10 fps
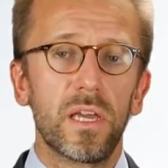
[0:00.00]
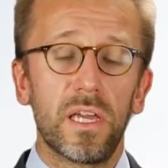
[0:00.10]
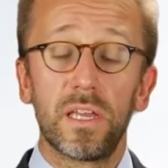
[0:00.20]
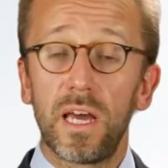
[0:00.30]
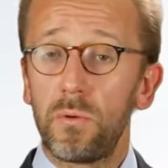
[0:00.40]

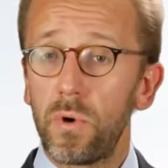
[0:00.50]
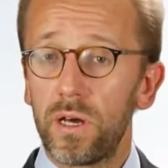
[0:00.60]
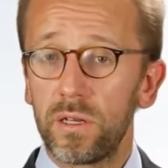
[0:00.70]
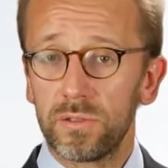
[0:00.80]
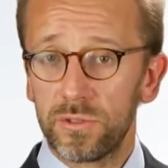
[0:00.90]
In
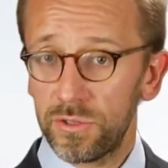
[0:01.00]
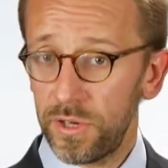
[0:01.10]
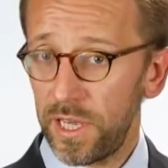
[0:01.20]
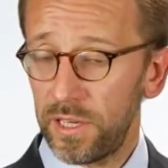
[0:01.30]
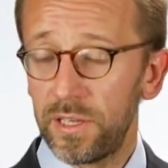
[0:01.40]
our
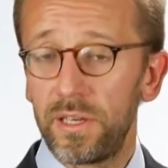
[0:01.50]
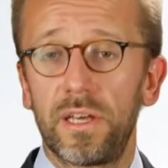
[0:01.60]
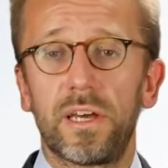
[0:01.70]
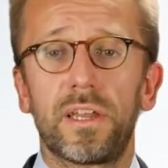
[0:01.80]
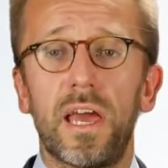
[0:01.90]
train
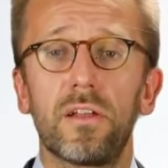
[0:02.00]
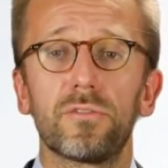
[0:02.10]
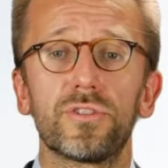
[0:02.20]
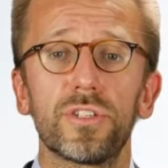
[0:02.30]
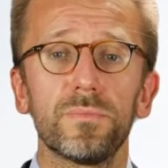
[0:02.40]

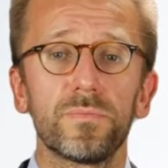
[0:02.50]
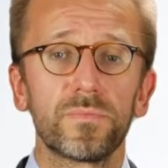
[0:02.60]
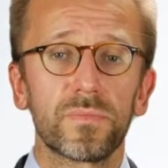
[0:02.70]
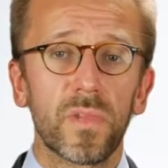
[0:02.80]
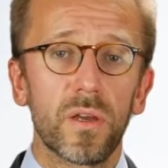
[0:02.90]
analogy,
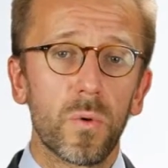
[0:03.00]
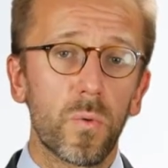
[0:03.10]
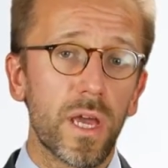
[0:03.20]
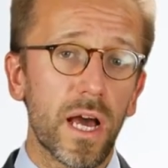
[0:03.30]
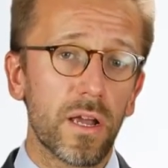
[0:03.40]

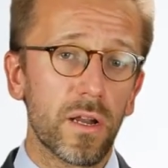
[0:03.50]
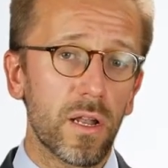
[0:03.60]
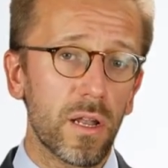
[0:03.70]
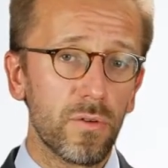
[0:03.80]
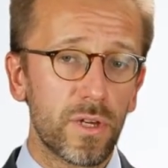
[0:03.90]
we are
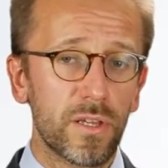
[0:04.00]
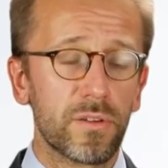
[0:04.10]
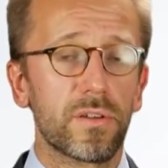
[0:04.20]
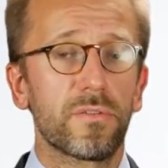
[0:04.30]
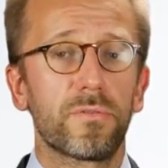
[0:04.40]

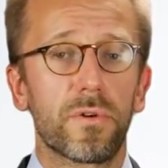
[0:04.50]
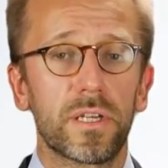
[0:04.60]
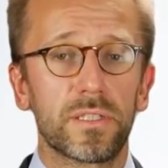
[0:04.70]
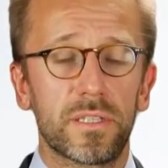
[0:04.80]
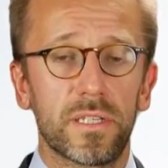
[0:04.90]
looking, for
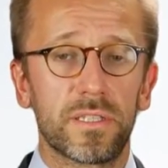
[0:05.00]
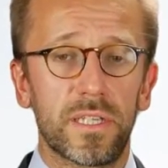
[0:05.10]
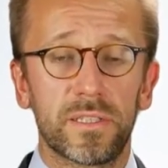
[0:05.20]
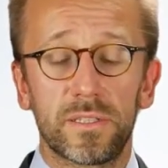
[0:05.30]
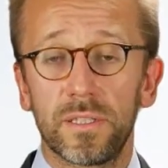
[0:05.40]
instance,
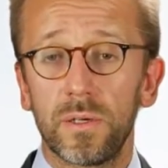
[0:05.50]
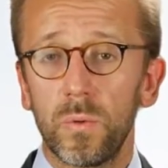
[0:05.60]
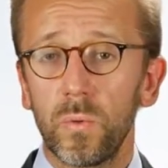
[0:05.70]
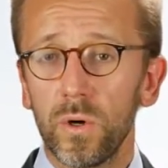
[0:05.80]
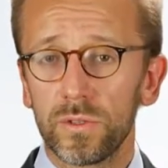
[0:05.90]
at
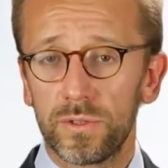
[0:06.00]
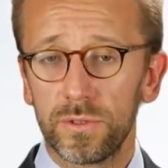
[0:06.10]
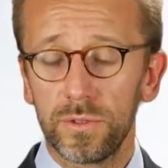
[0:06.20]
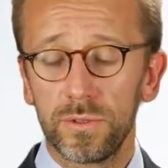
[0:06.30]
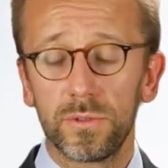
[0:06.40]
what to
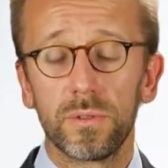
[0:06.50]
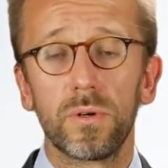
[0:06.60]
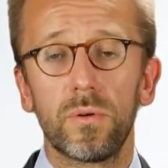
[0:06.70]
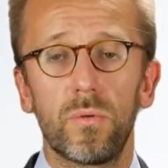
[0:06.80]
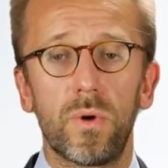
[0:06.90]
do
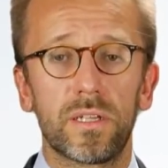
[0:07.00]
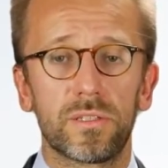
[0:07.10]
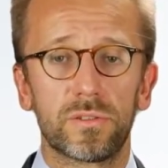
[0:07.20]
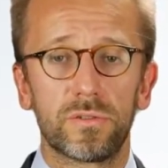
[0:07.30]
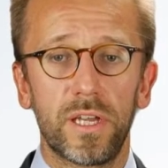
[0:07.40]
when the
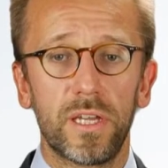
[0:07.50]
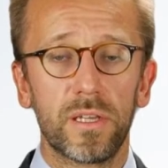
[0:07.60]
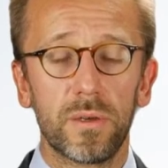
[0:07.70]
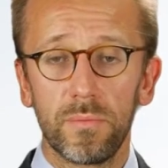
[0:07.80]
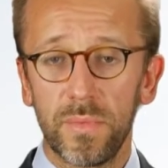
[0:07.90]

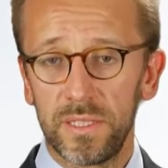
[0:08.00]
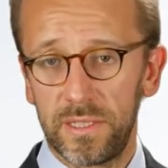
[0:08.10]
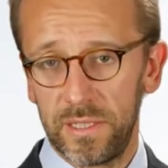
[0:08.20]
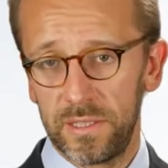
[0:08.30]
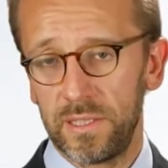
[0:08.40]
train
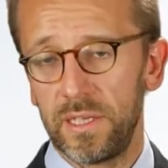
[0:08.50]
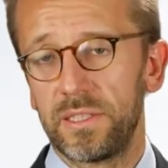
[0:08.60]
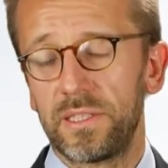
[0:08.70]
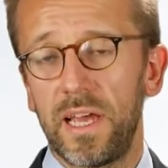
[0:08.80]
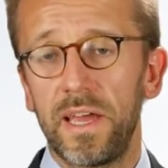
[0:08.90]
misses a
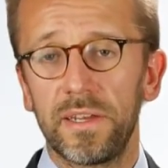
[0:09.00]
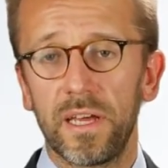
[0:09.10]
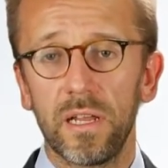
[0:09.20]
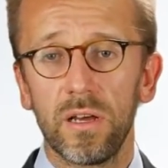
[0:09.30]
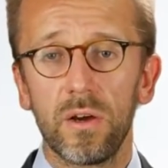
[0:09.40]

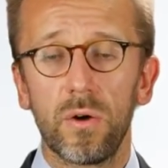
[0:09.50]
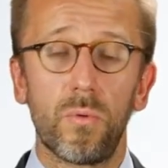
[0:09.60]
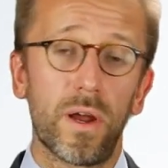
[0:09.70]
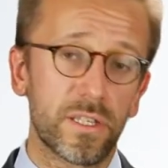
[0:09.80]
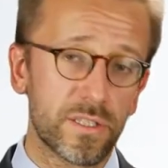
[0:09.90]
signal,
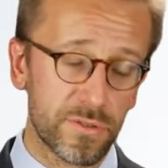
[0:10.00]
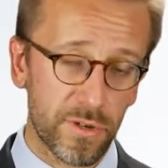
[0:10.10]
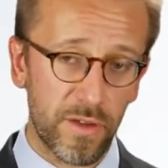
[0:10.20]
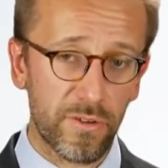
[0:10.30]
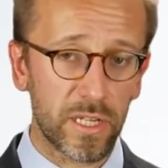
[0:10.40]
when it's
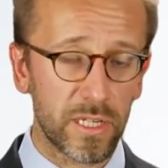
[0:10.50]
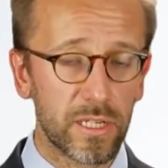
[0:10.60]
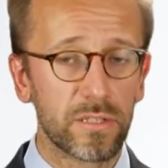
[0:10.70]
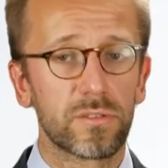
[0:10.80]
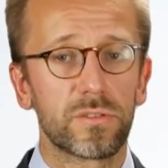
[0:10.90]
traveling
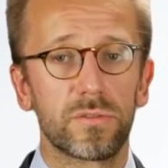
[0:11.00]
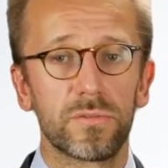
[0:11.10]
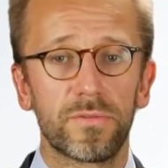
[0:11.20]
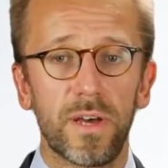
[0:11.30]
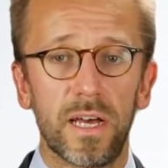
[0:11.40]
too
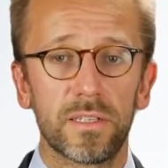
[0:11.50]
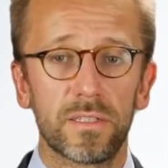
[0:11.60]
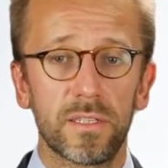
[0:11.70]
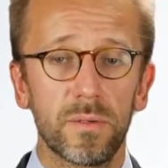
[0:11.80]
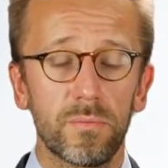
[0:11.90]

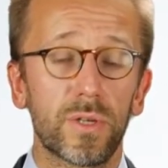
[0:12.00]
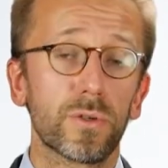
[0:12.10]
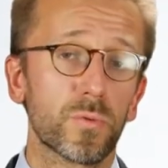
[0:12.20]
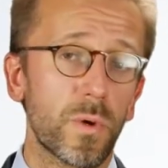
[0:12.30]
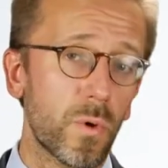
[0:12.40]
fast,
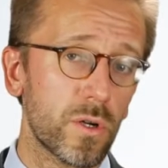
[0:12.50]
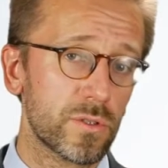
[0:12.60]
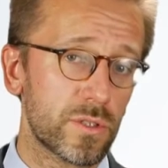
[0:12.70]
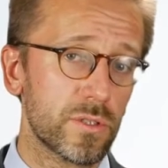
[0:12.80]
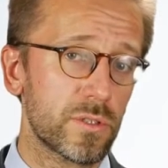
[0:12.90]
because we
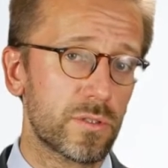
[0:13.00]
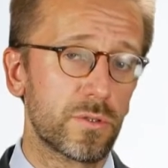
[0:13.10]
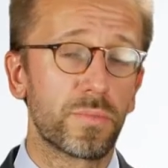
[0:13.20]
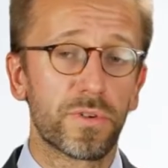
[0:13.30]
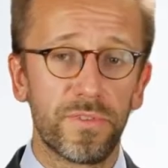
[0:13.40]
want to
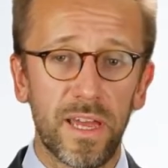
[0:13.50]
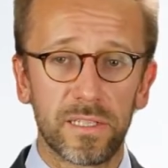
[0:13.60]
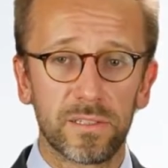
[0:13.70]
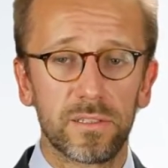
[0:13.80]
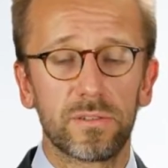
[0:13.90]

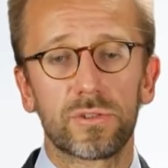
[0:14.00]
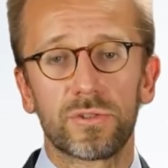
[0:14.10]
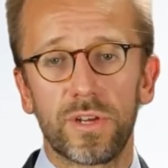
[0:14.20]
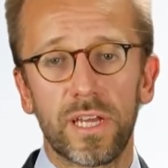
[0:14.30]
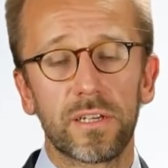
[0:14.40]
prevent the
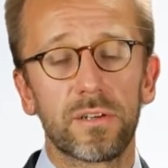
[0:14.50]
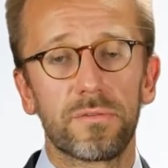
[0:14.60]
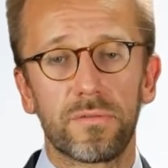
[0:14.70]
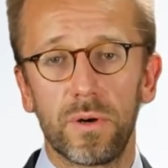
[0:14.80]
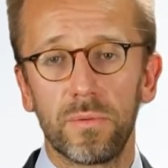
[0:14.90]
train
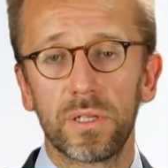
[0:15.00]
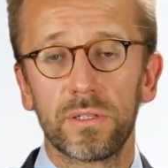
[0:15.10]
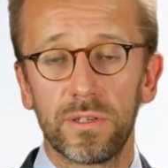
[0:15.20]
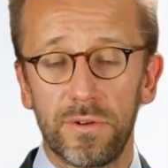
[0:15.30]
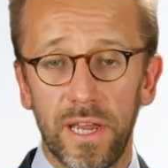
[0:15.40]
from
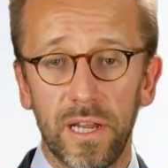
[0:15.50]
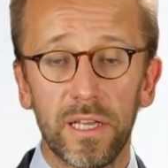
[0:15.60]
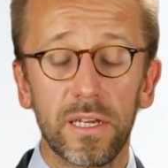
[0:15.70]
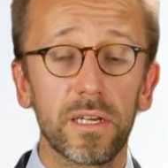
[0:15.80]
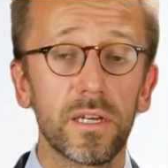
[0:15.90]

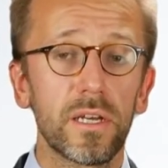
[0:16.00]
derailing.